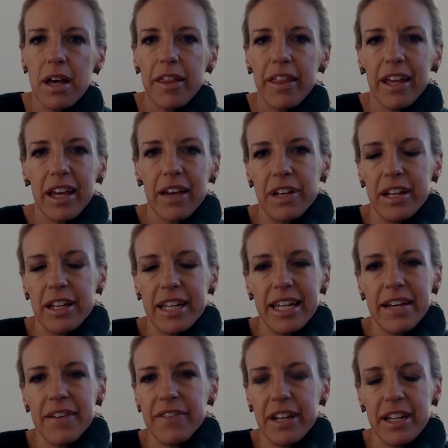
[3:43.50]
They haven't, he
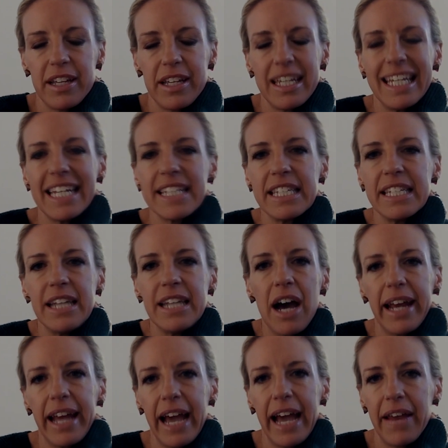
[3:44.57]
haven't, he has
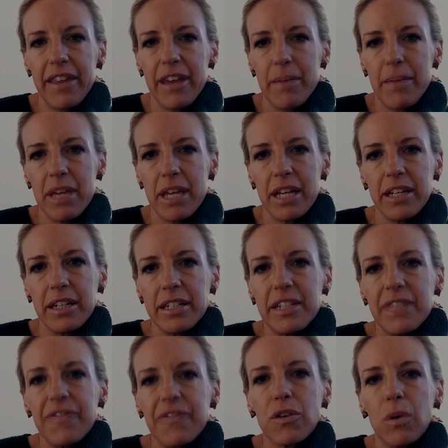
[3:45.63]
not had them in
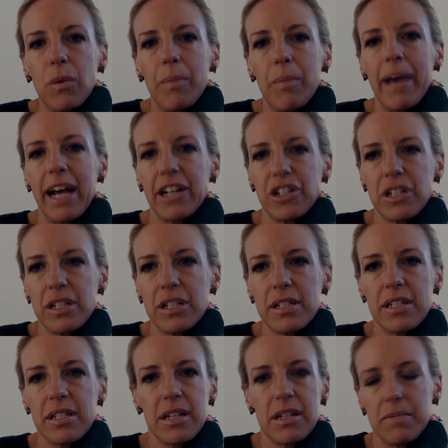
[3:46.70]
difficult matches
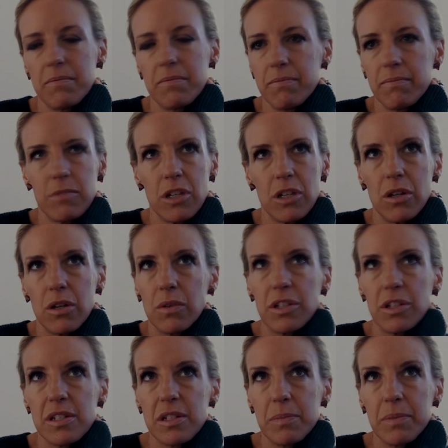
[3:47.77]
you know,
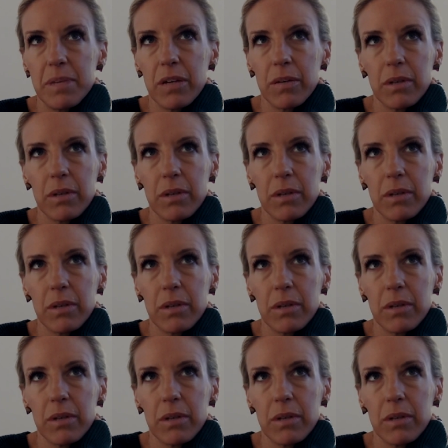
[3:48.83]
to speak.